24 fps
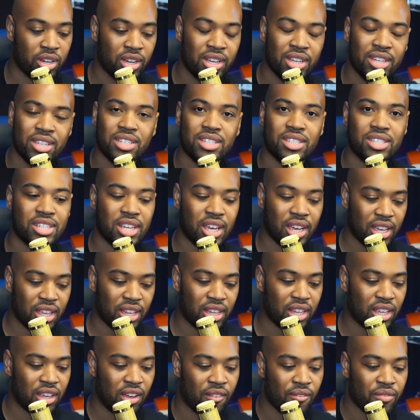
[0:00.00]
Secondly,
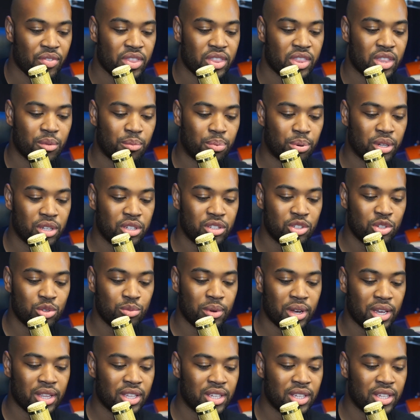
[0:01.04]
the police who made the